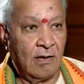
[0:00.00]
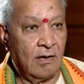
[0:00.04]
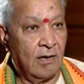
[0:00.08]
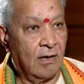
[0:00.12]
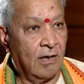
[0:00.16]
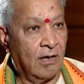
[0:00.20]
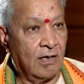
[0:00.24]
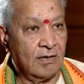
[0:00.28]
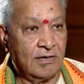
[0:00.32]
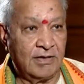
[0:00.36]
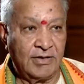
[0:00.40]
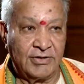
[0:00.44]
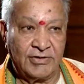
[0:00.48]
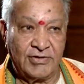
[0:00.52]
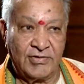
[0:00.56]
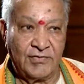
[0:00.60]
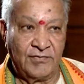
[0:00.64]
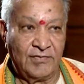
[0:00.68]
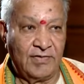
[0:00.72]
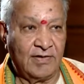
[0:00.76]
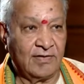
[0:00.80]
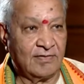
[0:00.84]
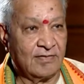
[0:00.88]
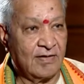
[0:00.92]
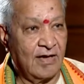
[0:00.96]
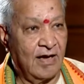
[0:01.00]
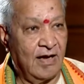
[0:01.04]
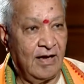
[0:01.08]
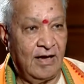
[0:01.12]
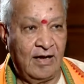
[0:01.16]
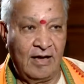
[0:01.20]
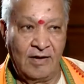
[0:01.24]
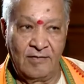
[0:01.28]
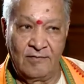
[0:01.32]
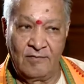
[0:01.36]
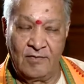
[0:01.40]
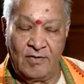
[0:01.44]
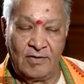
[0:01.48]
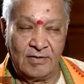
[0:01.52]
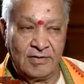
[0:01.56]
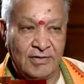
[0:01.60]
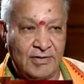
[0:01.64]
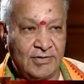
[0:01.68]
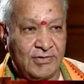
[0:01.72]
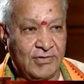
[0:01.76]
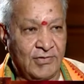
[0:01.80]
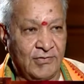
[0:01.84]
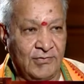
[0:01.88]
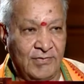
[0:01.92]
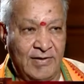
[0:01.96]
All the tunings, I love all the
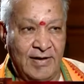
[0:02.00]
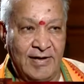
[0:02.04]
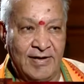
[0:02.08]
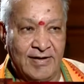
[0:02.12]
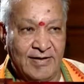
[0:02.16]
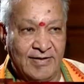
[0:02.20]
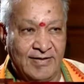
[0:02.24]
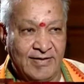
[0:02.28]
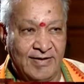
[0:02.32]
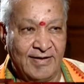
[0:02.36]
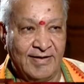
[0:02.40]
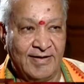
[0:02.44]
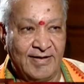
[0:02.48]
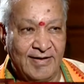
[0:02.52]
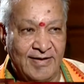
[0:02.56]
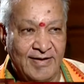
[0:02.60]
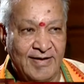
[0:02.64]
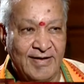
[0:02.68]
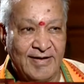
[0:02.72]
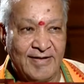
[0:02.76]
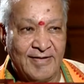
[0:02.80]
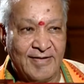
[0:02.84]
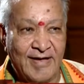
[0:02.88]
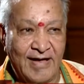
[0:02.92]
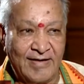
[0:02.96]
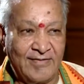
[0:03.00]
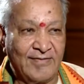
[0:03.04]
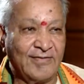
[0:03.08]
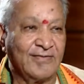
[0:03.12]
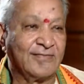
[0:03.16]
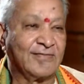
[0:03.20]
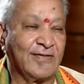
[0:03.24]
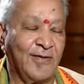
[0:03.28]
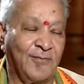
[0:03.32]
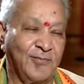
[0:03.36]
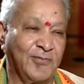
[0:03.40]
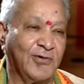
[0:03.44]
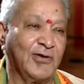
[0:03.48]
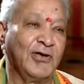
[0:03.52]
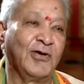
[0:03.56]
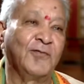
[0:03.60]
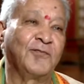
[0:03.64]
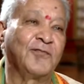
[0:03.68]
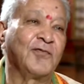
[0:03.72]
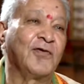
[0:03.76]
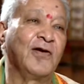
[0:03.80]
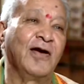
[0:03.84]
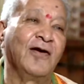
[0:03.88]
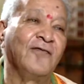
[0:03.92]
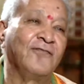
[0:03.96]
tunings. Suppose if
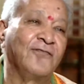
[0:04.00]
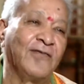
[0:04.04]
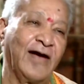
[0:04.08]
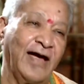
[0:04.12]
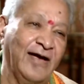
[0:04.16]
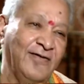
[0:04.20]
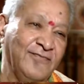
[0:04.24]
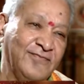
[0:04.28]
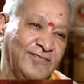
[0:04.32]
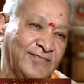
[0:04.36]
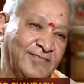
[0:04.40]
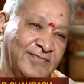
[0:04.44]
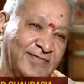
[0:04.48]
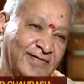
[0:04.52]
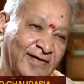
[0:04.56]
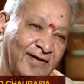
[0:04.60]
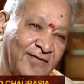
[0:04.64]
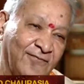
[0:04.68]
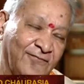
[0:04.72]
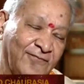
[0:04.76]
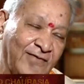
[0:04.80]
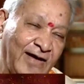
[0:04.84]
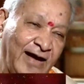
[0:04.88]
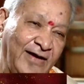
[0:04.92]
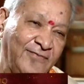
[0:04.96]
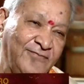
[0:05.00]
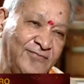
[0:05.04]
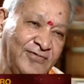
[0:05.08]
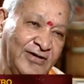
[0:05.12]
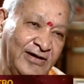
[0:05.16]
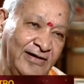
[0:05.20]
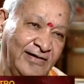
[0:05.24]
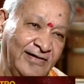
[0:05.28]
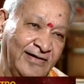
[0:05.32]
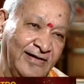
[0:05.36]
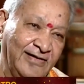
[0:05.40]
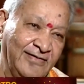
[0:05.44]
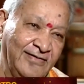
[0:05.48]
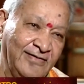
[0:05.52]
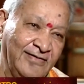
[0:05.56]
you have five children,